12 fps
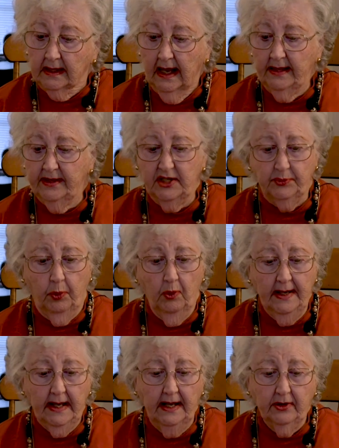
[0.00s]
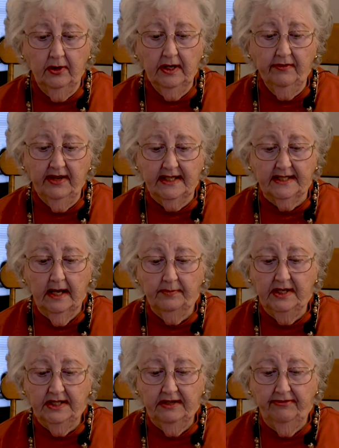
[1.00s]
At this point, I could have
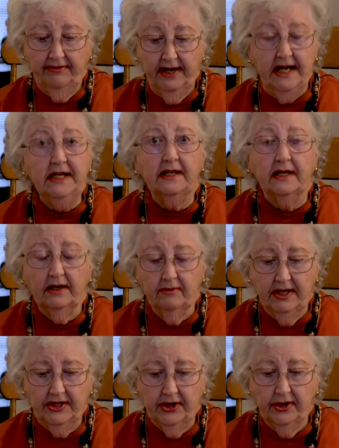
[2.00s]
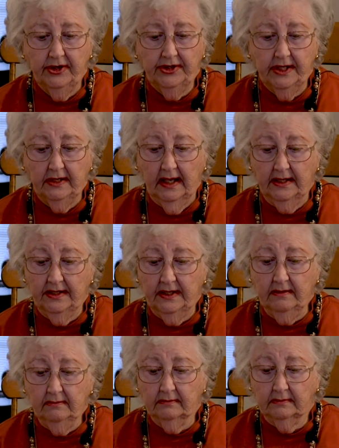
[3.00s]
accepted defeat and returned to
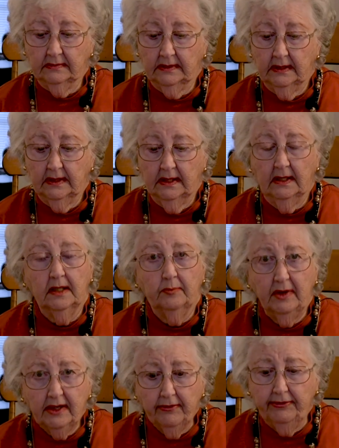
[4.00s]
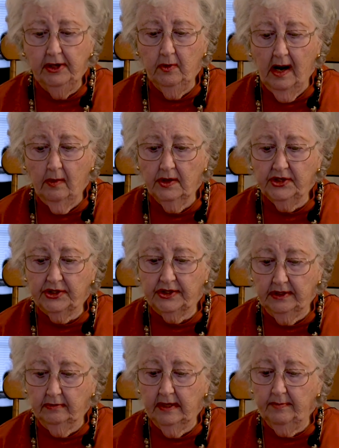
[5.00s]
London, but a few hours
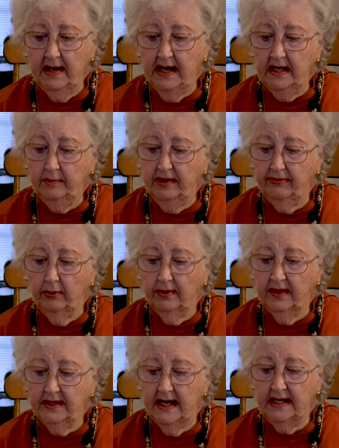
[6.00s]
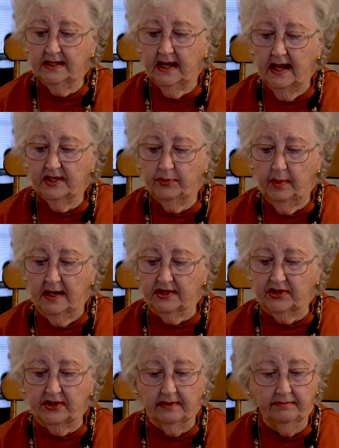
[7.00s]
still remained before the day's last
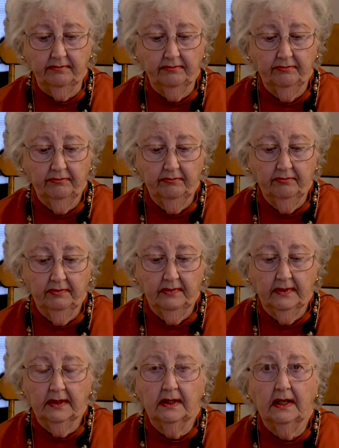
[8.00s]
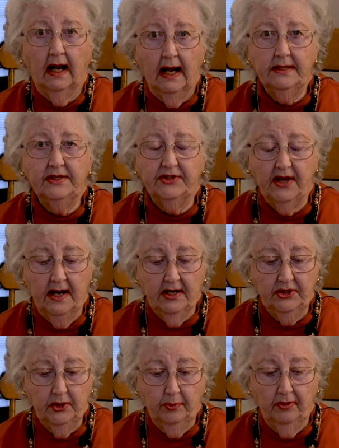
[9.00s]
bus. I
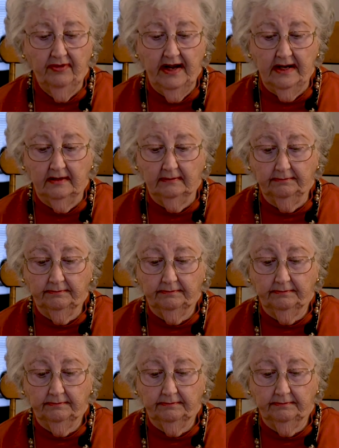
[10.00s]
decided to prevail.